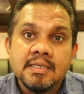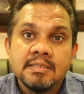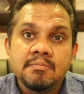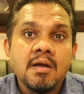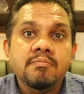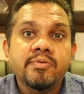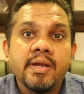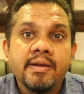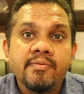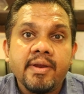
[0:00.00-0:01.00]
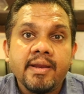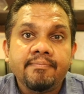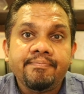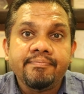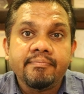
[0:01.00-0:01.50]
is about brain drain
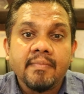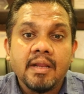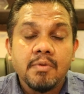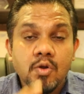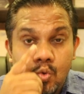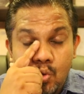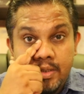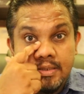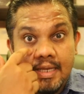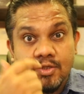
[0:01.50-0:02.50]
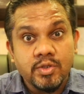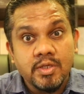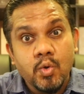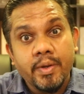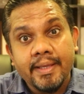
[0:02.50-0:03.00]
and about who is actually
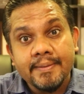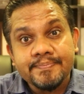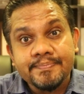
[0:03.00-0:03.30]
going.